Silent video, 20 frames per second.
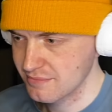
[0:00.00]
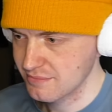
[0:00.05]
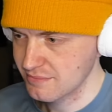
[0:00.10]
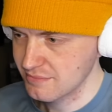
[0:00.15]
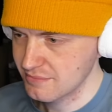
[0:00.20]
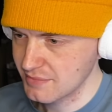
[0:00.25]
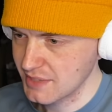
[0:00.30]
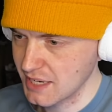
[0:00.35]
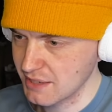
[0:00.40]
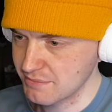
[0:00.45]

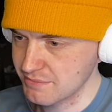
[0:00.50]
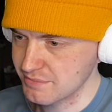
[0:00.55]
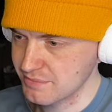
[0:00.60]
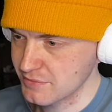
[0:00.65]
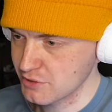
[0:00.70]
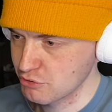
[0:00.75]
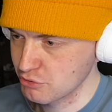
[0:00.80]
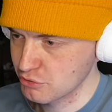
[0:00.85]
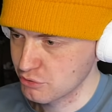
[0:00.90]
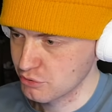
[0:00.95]
Yeah.
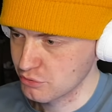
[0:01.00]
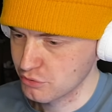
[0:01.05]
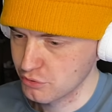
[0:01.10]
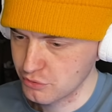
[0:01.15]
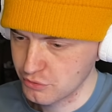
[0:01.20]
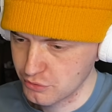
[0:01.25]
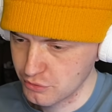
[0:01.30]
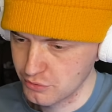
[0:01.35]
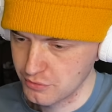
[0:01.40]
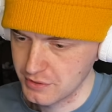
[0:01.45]
Cool.
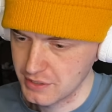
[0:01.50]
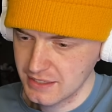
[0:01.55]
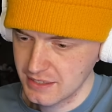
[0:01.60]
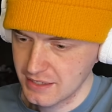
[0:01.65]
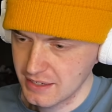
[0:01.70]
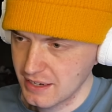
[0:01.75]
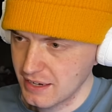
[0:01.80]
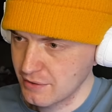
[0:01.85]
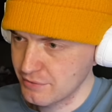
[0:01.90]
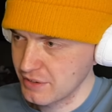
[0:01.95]

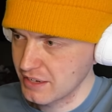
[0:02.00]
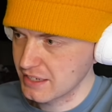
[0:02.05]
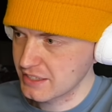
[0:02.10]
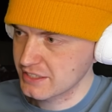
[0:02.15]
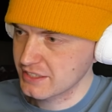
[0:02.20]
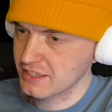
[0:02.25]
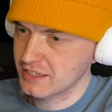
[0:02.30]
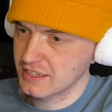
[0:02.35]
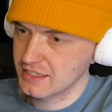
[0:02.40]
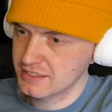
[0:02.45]
I feel like
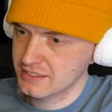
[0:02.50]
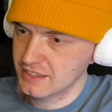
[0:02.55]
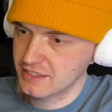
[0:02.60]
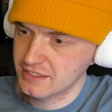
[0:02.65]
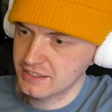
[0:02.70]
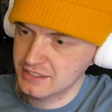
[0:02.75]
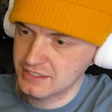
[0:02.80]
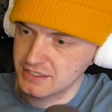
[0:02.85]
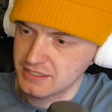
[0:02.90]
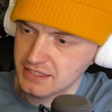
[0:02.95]
it's
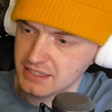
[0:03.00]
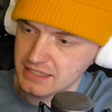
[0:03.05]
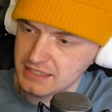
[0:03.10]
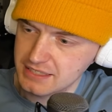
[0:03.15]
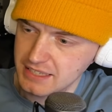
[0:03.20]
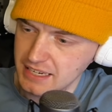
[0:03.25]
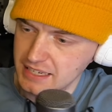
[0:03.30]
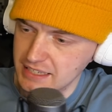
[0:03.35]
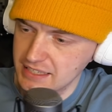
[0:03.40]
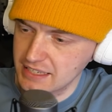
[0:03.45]

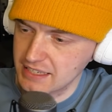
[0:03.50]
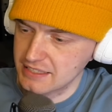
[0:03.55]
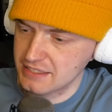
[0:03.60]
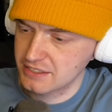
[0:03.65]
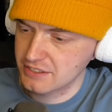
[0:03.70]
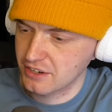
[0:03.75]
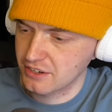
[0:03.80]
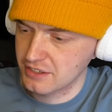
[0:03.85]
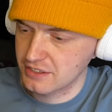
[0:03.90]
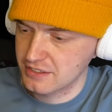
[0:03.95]
gonna get
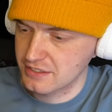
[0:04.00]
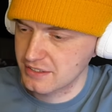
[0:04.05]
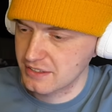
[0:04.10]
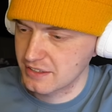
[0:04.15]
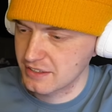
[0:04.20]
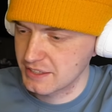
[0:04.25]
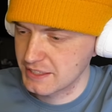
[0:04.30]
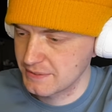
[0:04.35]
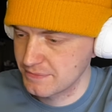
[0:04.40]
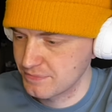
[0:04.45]
started
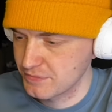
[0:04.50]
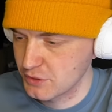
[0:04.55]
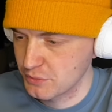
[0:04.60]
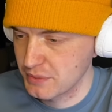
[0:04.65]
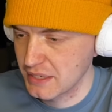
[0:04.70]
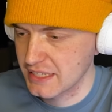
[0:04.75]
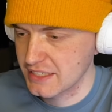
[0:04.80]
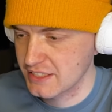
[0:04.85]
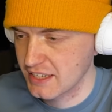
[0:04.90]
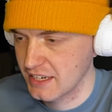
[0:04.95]
to be
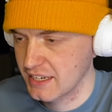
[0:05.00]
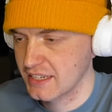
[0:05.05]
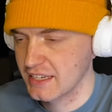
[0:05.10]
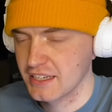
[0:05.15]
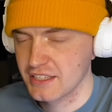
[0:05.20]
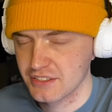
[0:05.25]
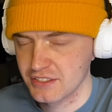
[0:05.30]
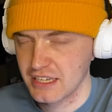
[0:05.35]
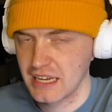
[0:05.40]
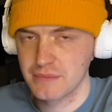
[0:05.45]
exciting,
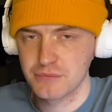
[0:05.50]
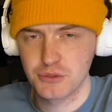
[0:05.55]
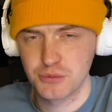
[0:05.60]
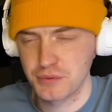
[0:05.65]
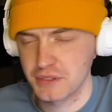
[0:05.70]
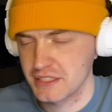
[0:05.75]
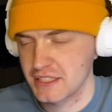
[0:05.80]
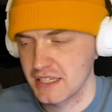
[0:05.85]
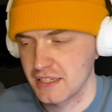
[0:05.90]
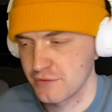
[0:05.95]
guys. I'm super
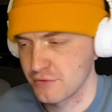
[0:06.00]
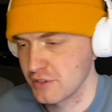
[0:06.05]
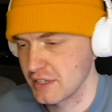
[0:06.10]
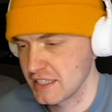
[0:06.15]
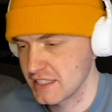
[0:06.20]
excited for next